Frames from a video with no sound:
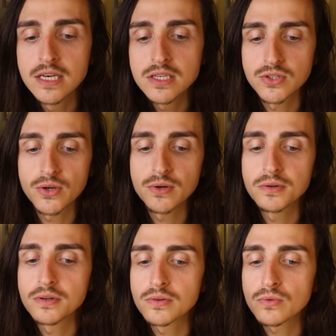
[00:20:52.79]

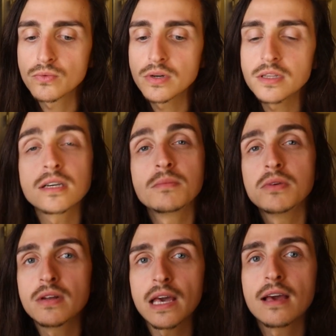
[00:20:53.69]
So really
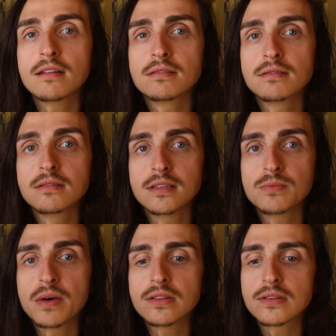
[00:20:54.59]
communicate
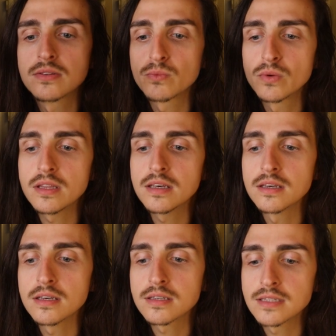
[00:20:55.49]
this month.
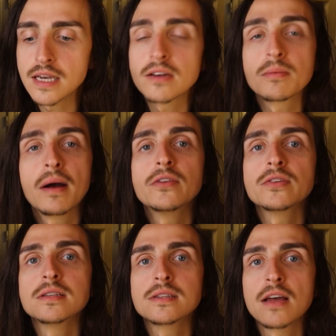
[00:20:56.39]
Really state your
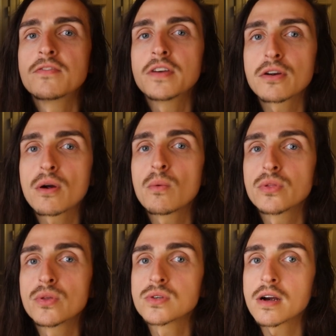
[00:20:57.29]
boundaries and figure out
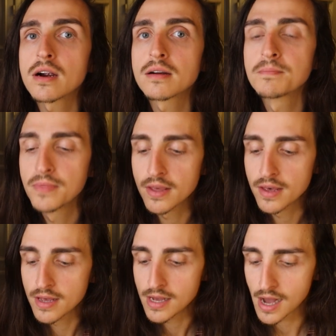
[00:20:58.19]
what those are.
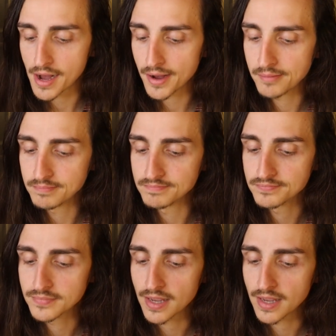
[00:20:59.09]
Um,